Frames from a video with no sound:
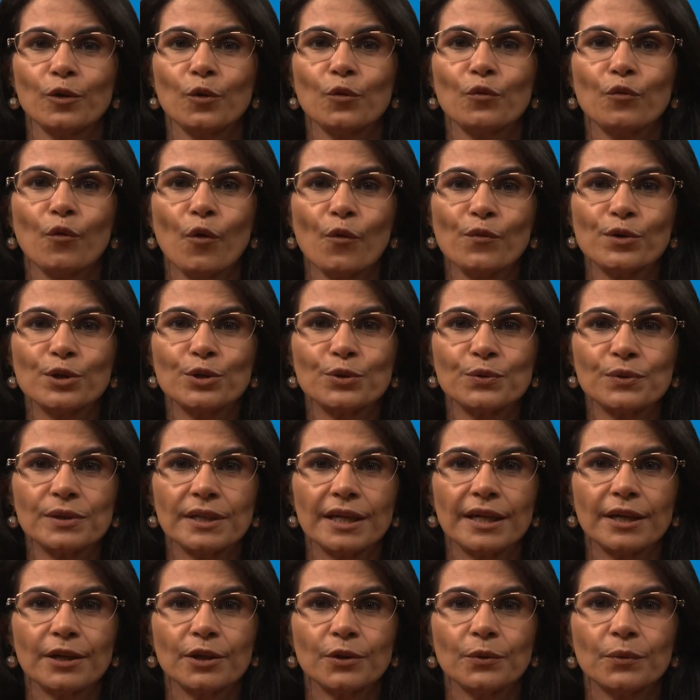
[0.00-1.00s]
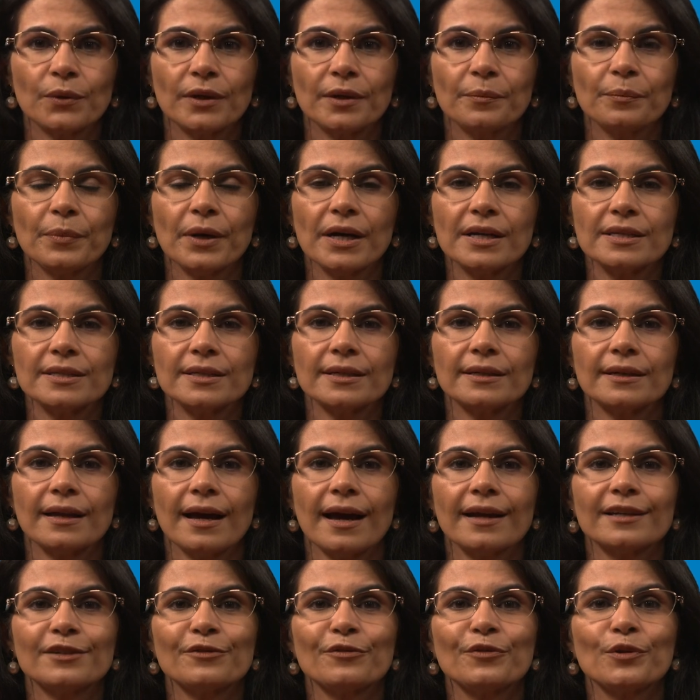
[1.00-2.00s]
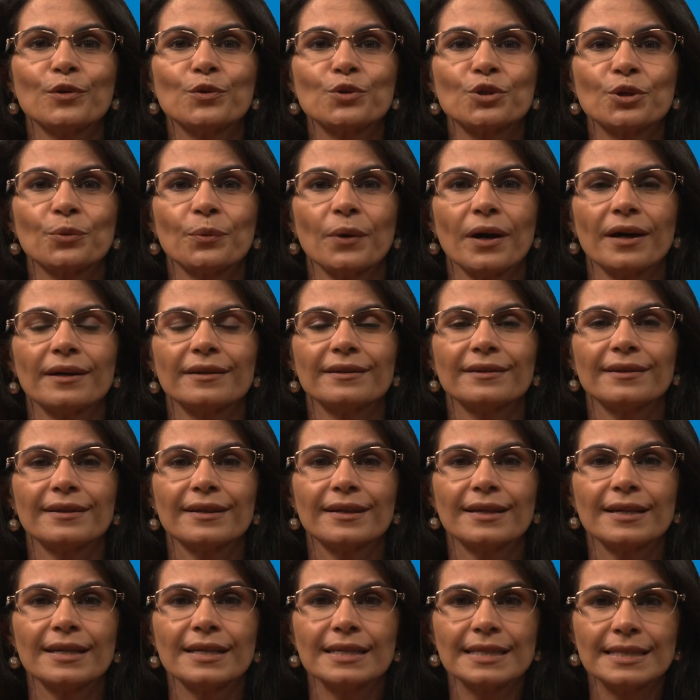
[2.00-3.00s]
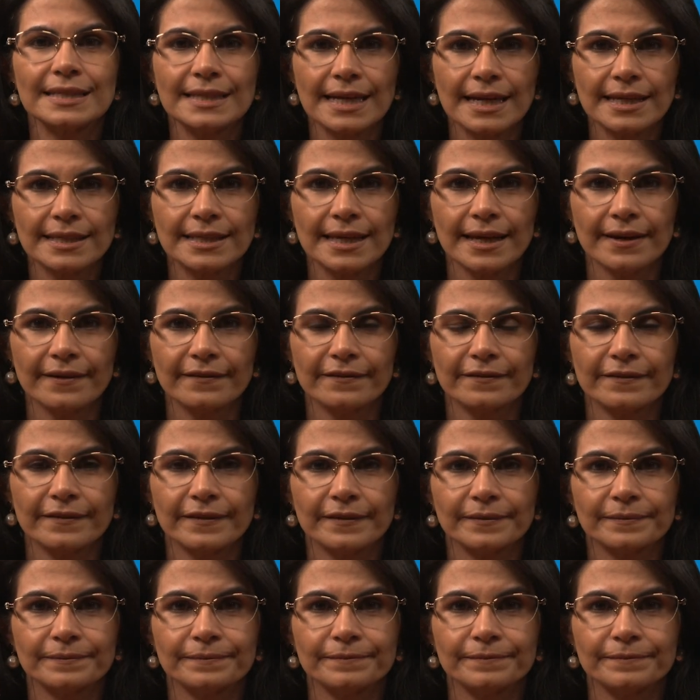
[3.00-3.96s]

look forward to seeing you in person at a future one. Stay safe.